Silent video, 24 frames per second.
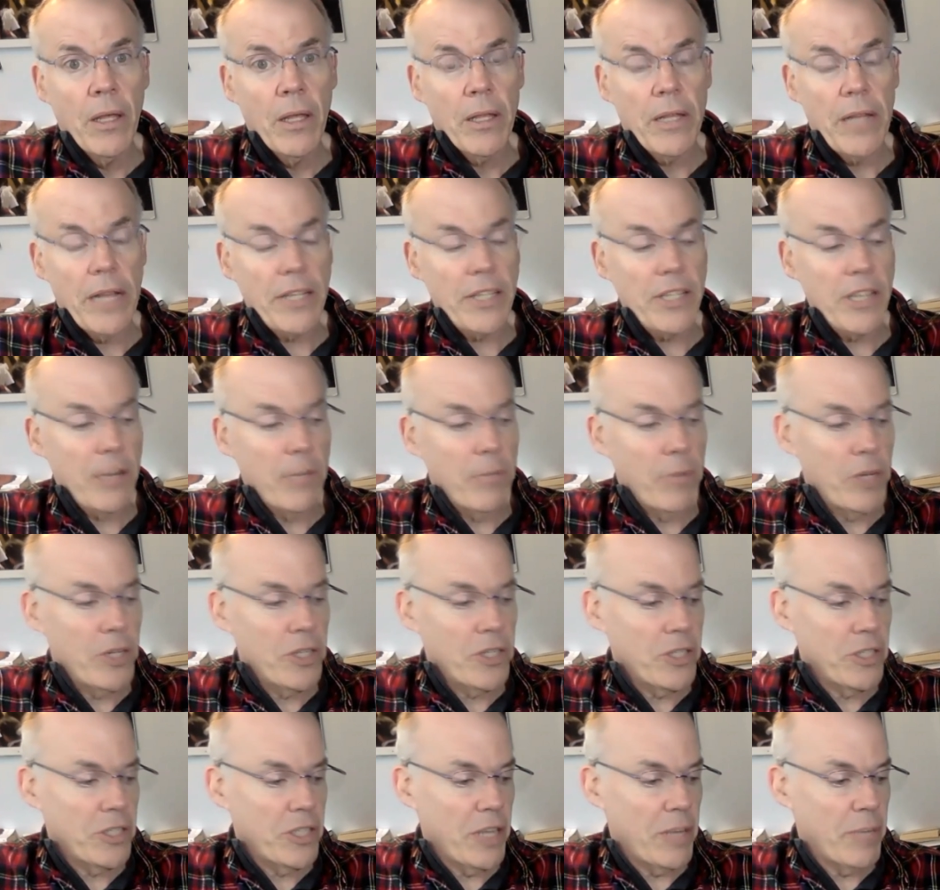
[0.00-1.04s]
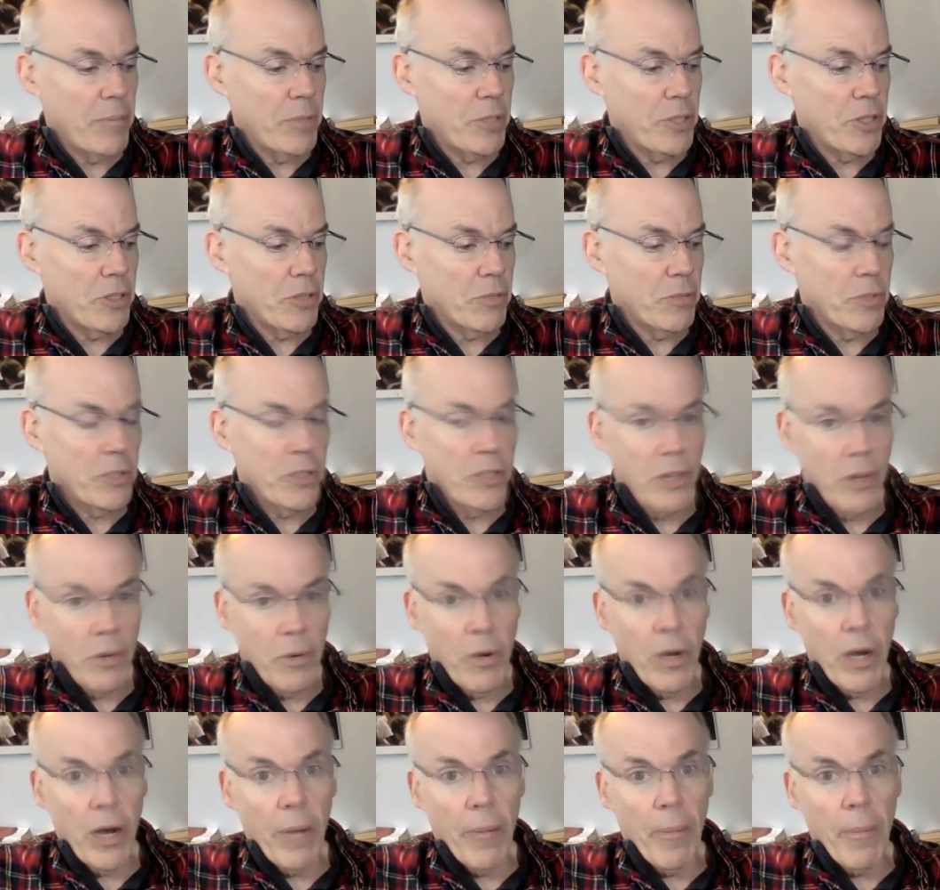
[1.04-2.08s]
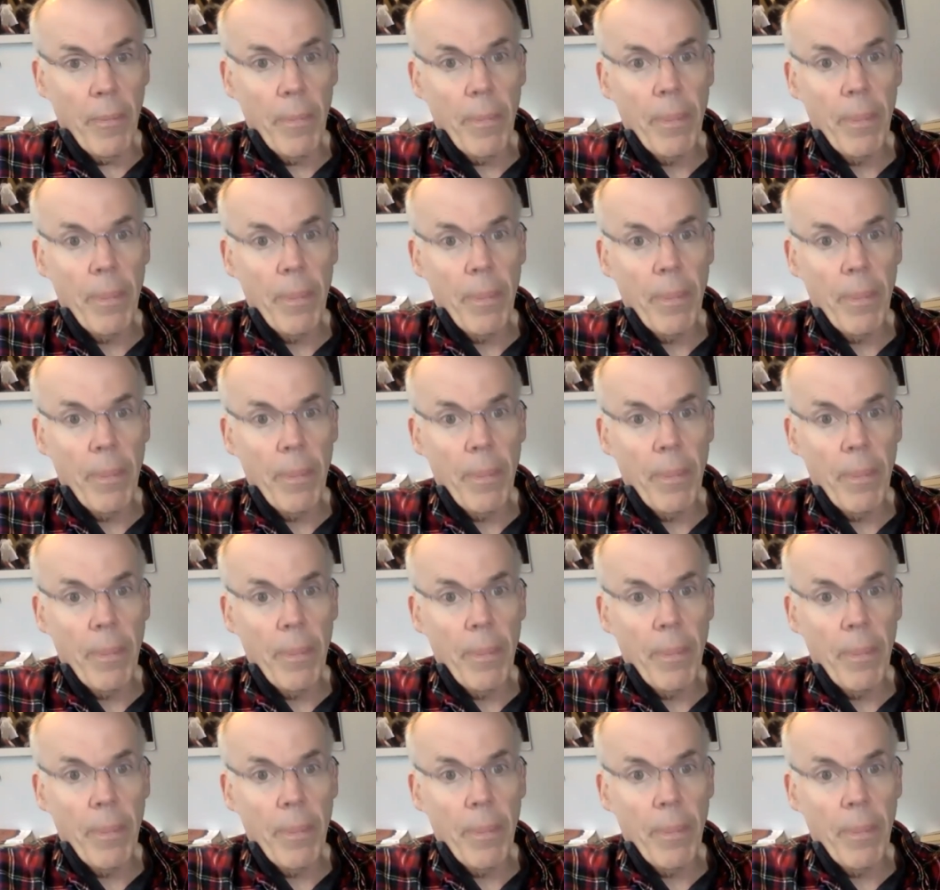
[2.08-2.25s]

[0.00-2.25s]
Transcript: That's how much the temperature would go up.